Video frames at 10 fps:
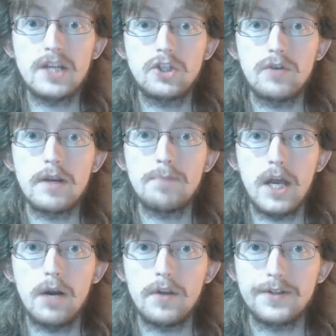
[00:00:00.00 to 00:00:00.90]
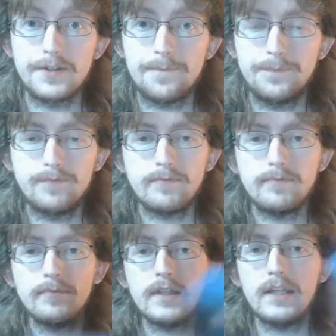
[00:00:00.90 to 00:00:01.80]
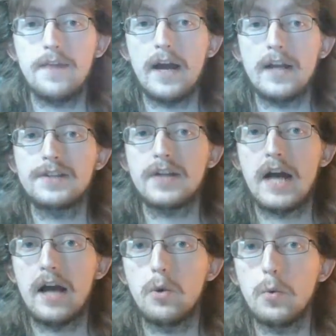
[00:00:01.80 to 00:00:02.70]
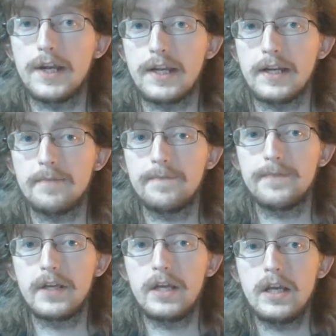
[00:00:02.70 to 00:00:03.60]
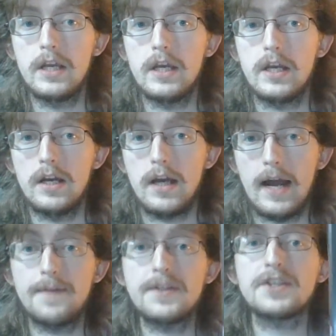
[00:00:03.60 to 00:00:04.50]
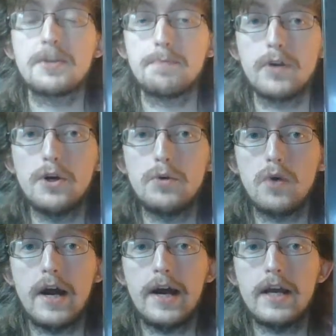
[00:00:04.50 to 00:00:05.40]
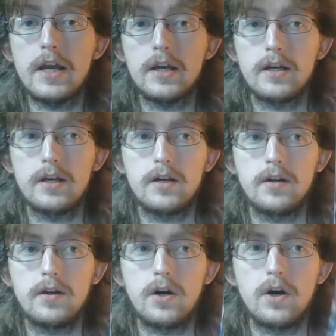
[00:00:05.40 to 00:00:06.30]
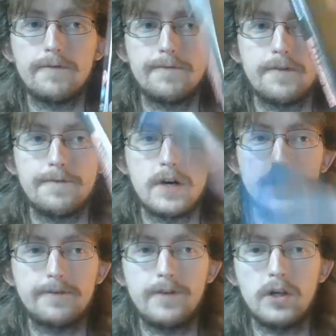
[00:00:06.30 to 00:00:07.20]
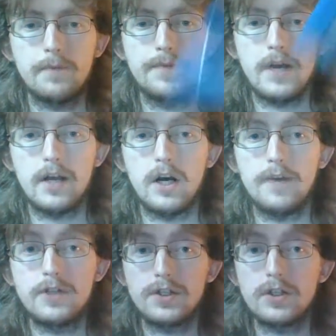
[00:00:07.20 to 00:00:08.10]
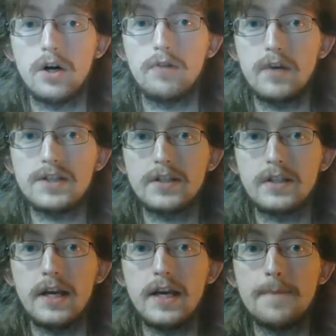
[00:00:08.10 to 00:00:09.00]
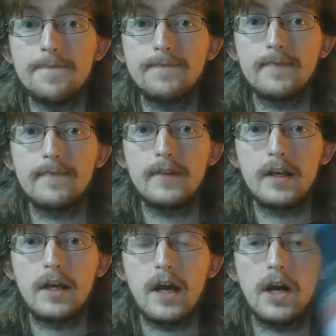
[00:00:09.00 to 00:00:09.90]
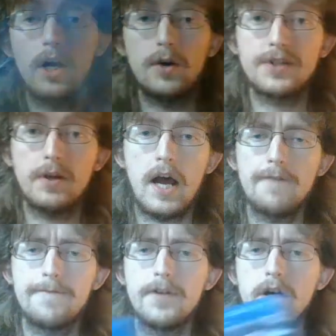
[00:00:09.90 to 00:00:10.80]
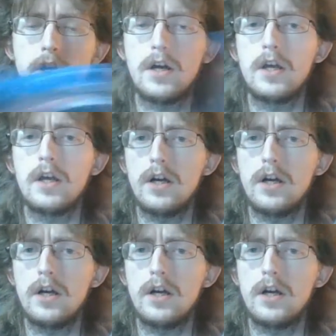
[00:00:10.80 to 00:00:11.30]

history, period. And that is Halloween. And this is the Blu-ray of the first film that I've just got recently. And I also have the